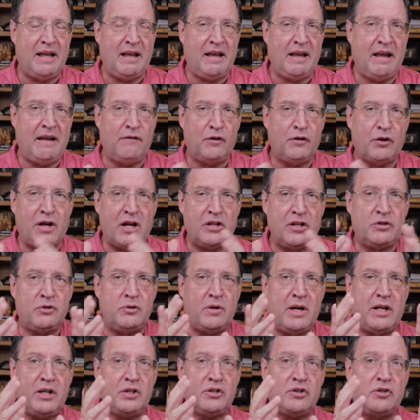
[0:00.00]
If you're
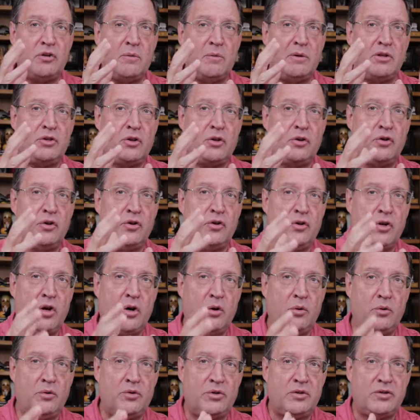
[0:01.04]
concentrating so much on the
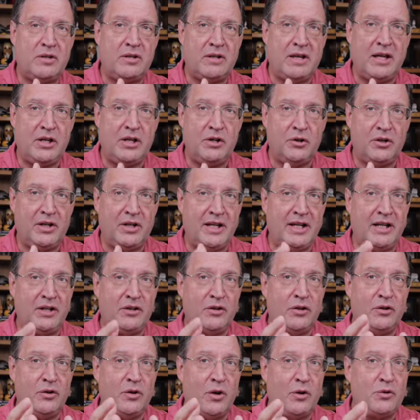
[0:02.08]
notes and you're getting
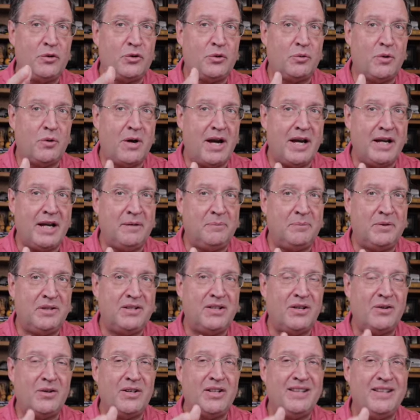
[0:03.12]
the notes right, but
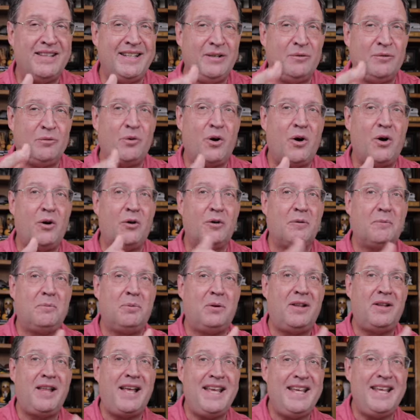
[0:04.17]
they're in the wrong
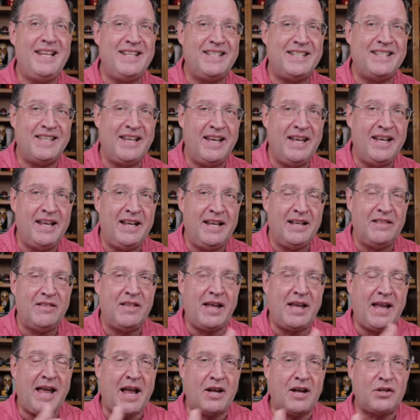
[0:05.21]
place,
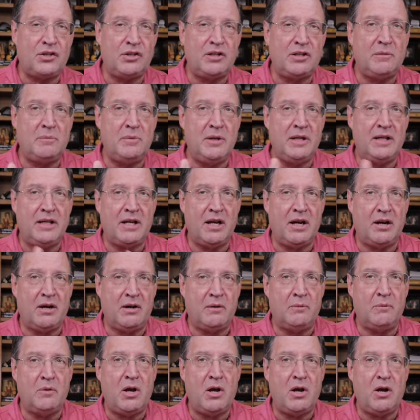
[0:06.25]
they actually
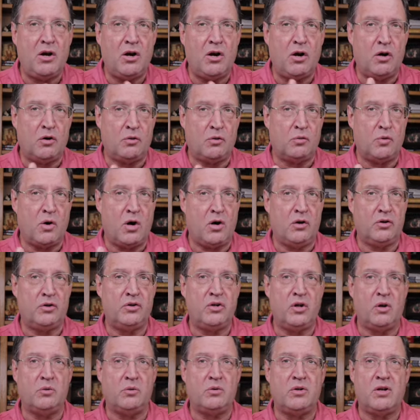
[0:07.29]
become a wrong
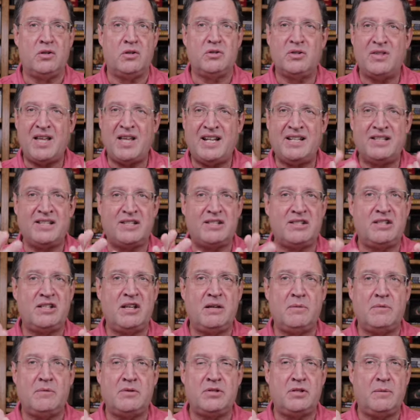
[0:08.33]
note. So that is
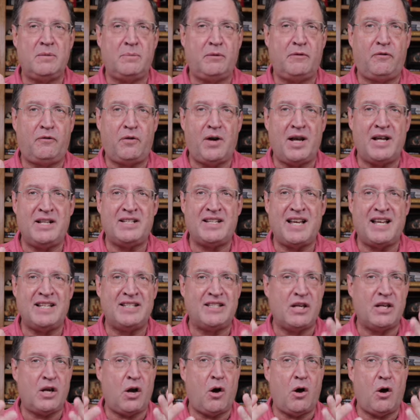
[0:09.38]
a simple phrase I
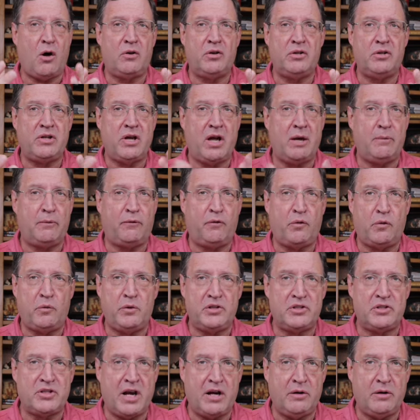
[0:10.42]
say all the time before we
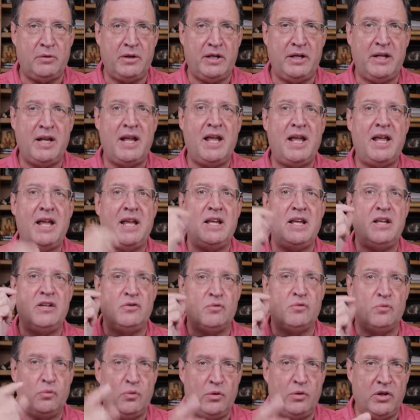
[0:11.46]
sight read, is
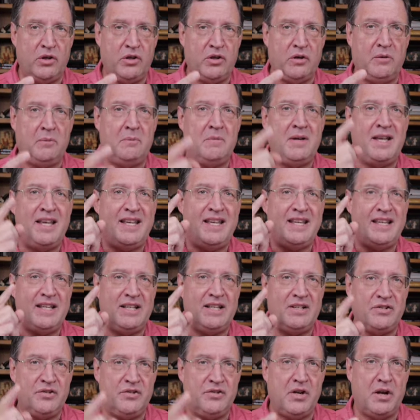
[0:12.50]
rhythm
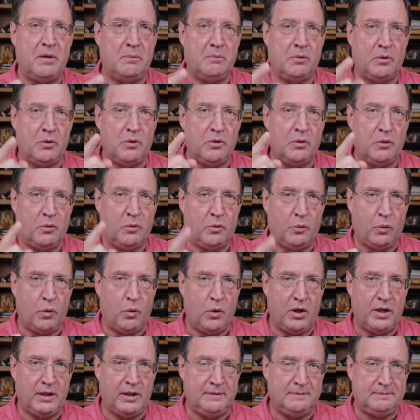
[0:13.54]
is number
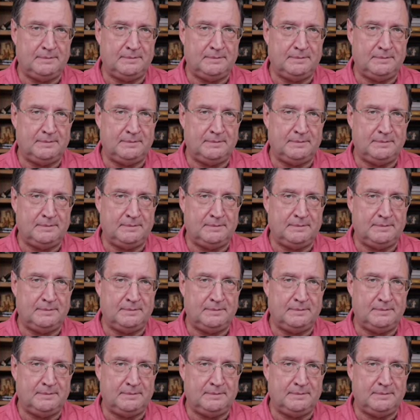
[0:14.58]
1.